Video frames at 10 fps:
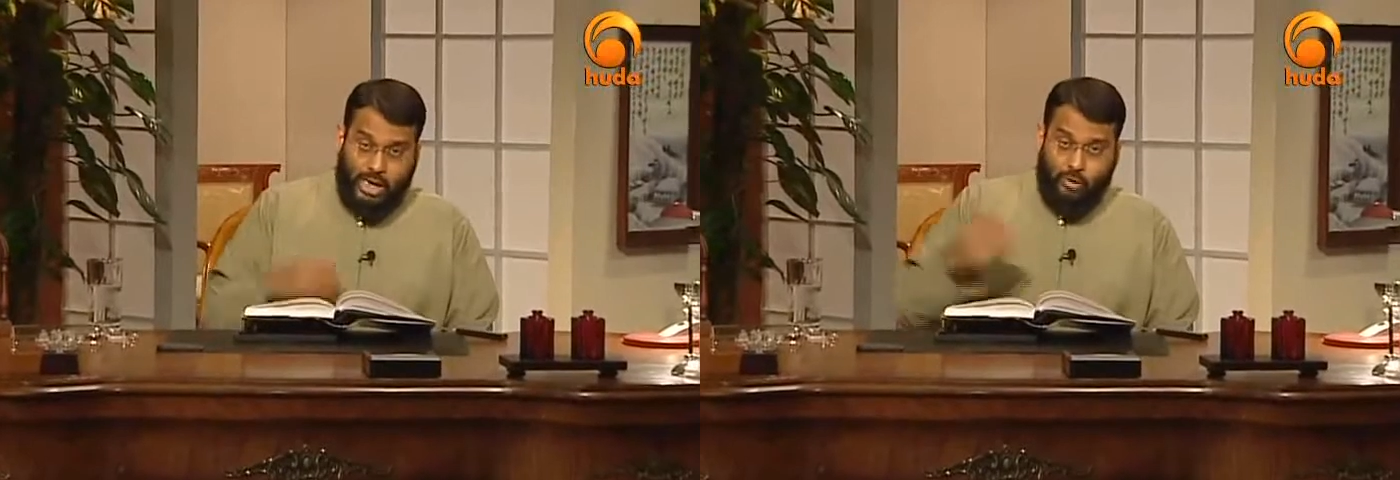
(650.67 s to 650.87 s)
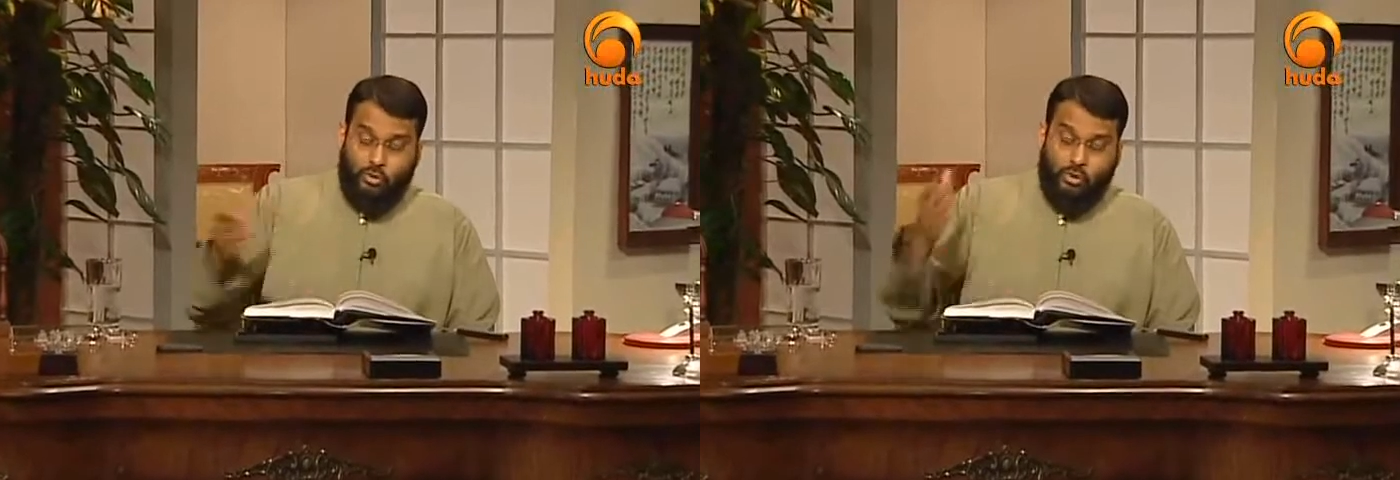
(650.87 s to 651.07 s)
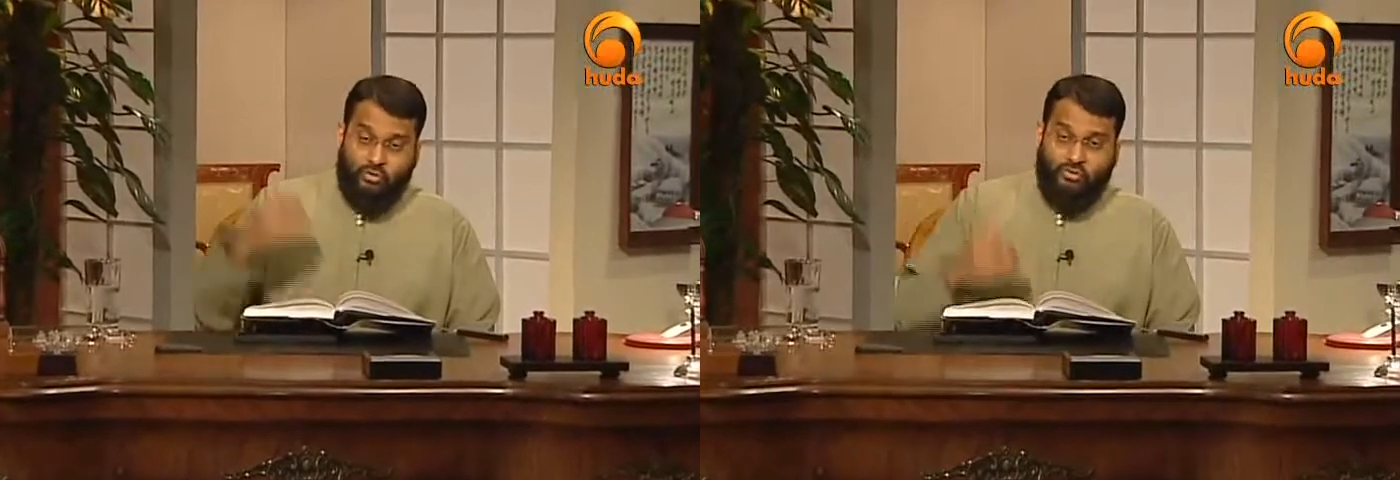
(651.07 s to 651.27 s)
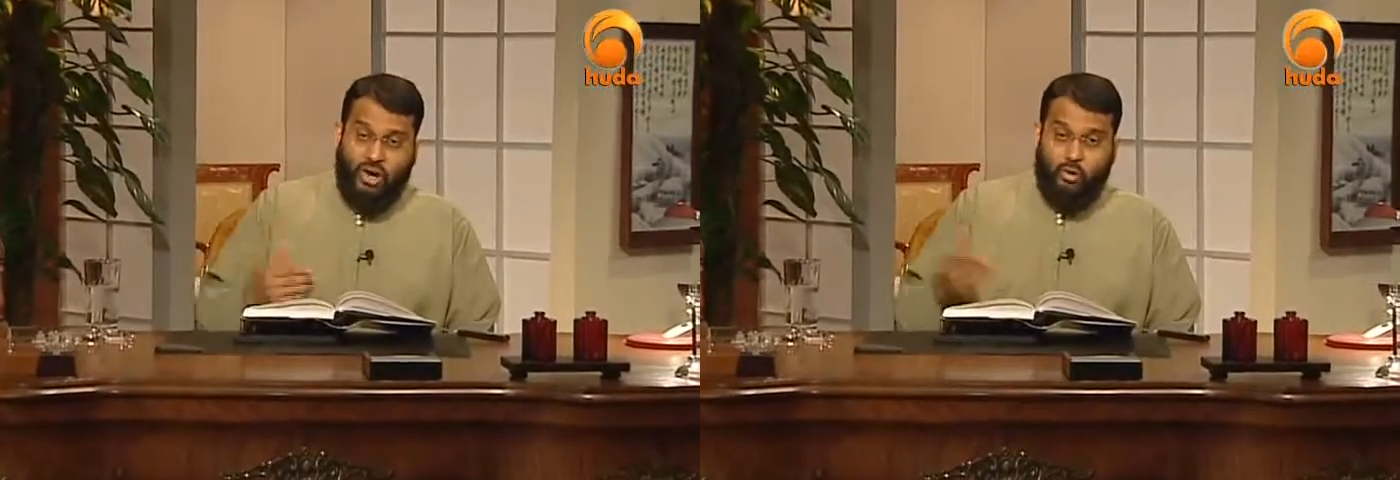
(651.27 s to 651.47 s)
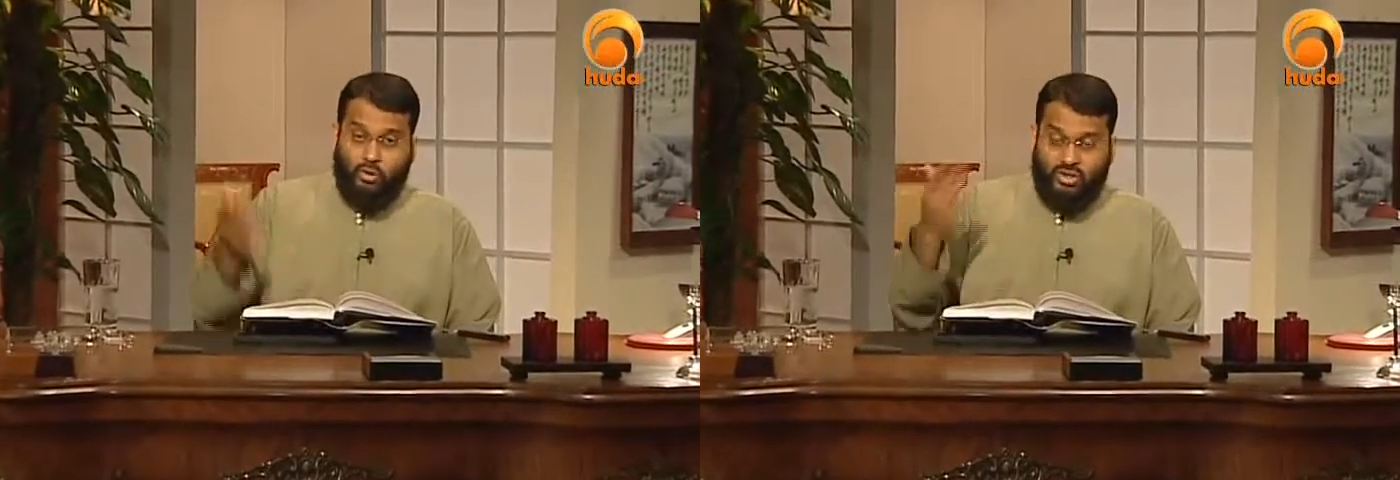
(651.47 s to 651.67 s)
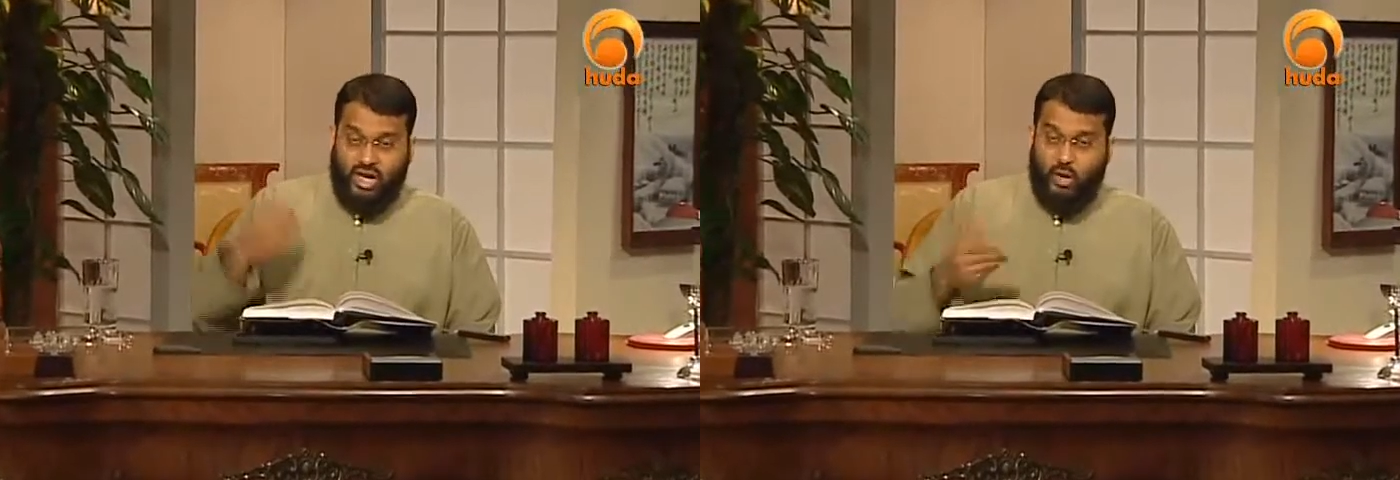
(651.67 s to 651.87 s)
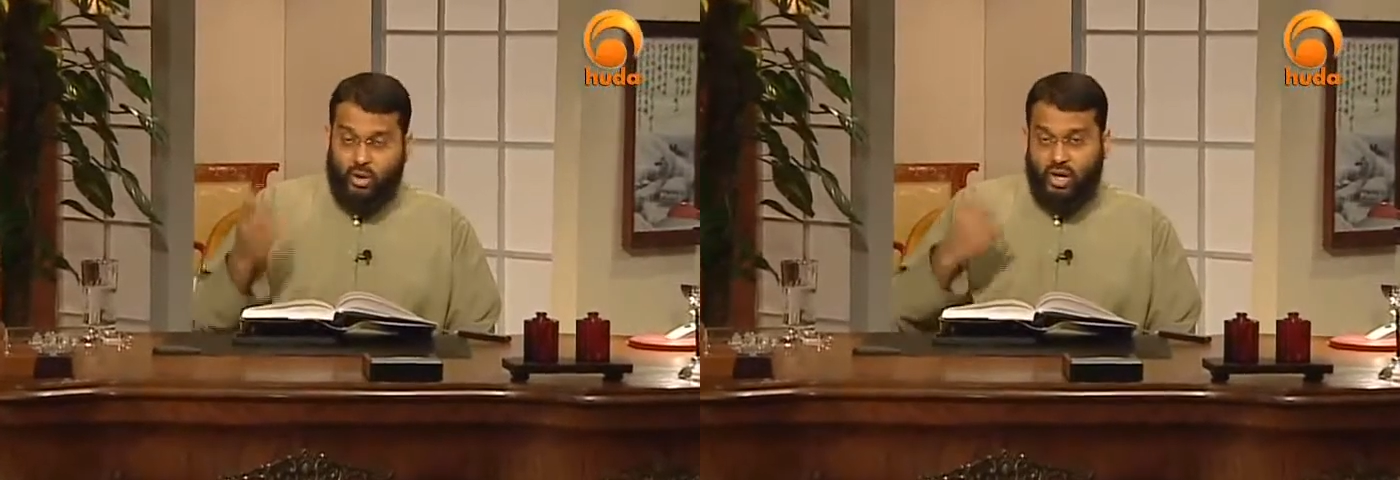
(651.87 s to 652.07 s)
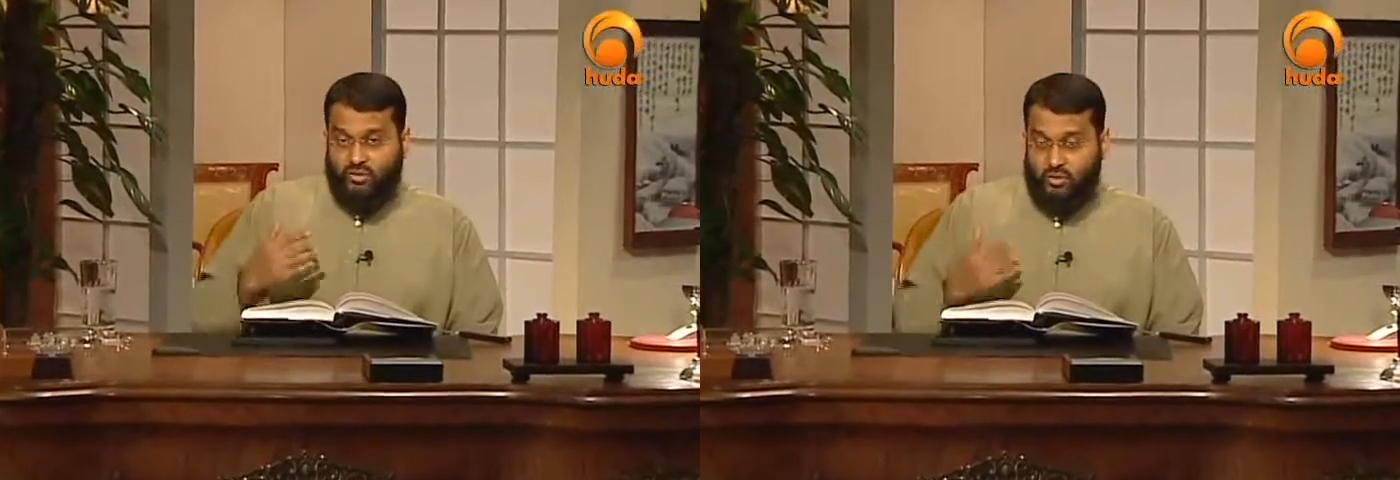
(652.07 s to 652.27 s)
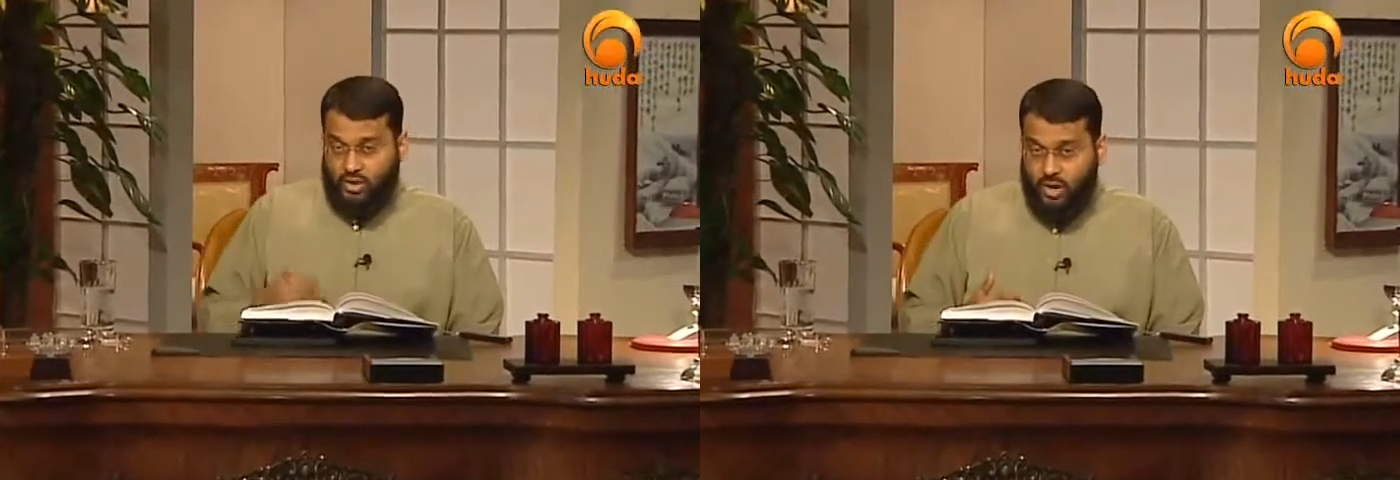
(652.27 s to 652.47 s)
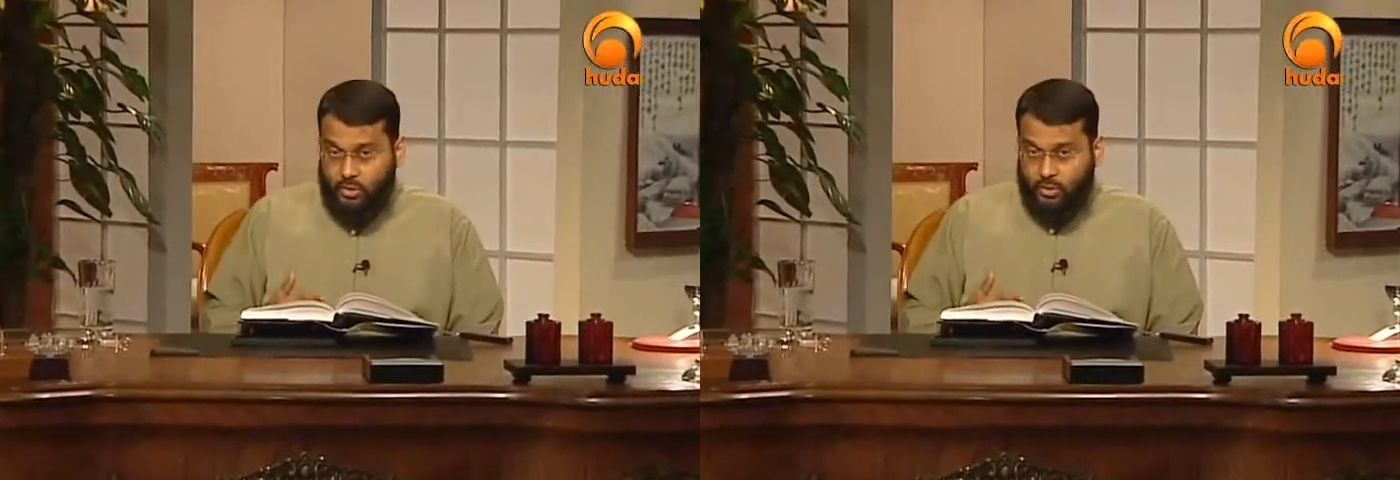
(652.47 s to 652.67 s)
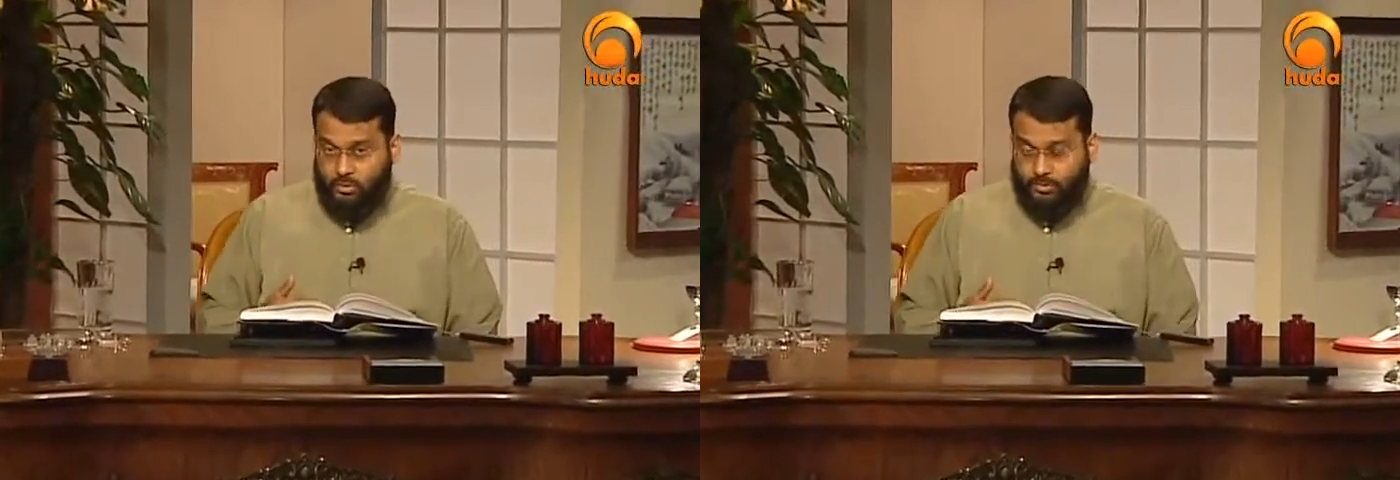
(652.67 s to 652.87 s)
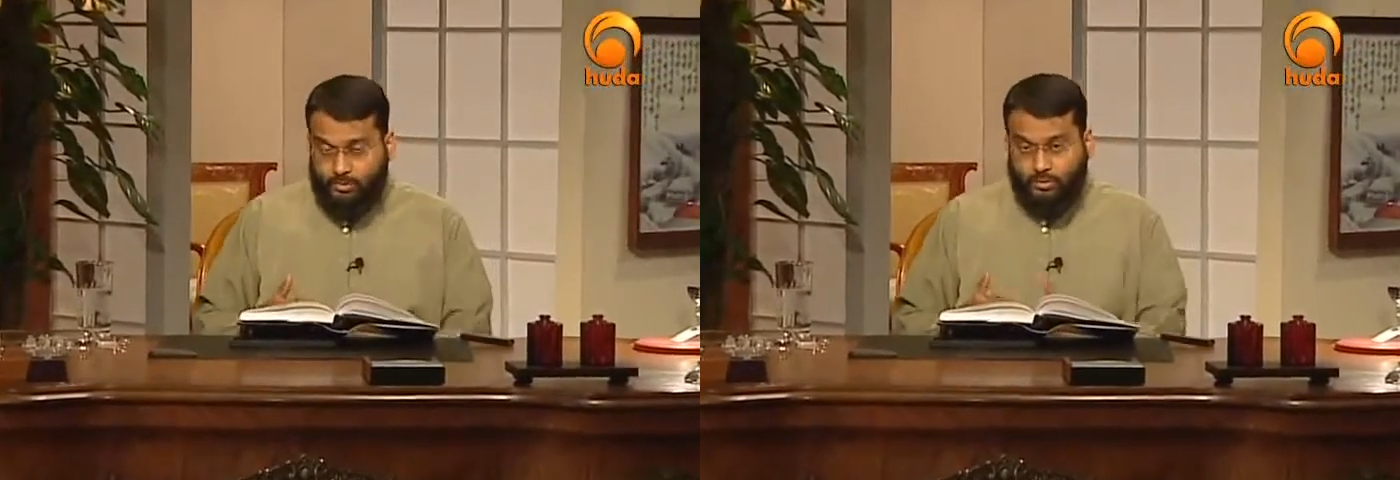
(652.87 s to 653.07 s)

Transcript: our Huffad will die one after the other,